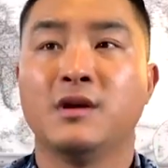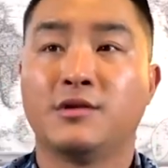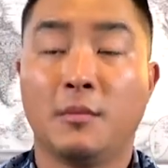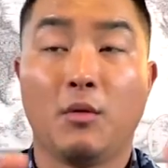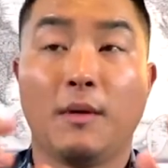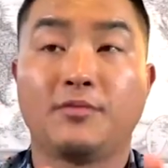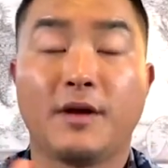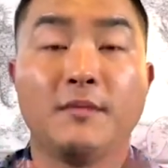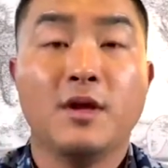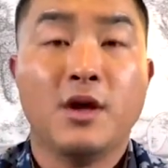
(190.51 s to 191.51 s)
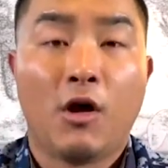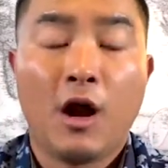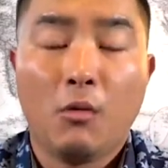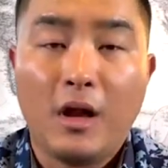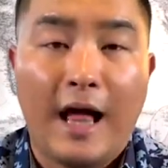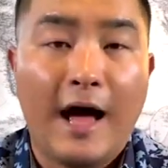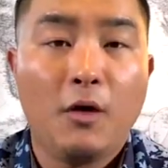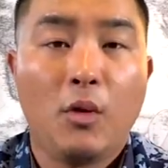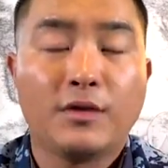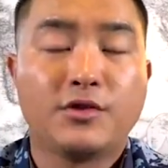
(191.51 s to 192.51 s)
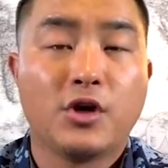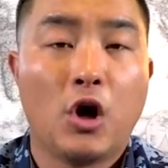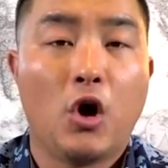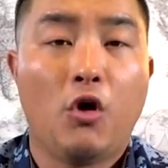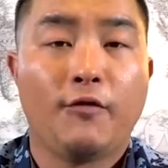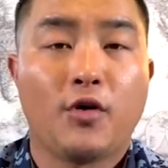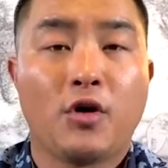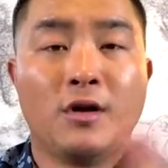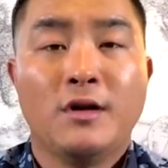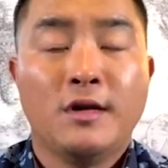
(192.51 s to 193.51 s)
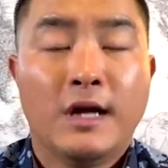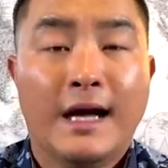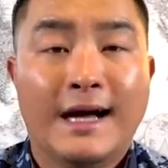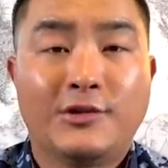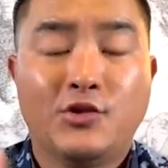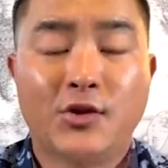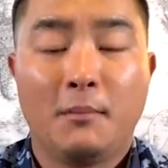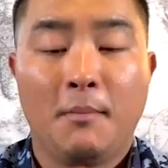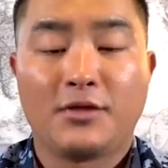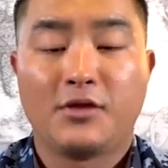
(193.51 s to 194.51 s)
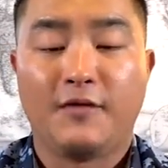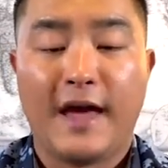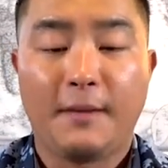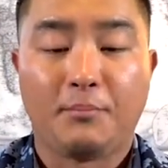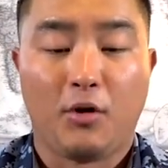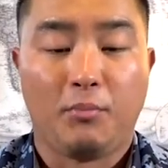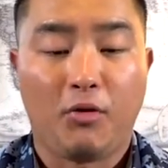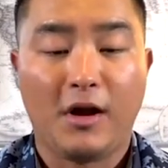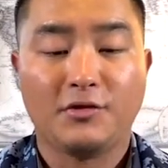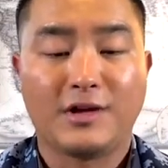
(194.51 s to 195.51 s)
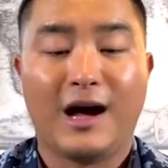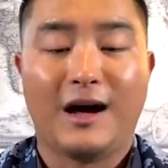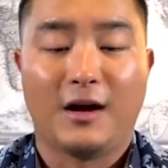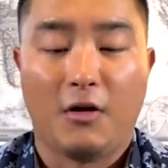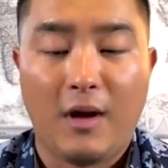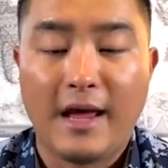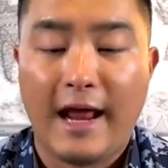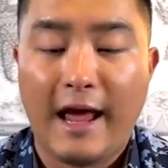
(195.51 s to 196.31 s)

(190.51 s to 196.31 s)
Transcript: It's on my website. All right, well, I want to go over uh, to the month of April. Praise God, all right?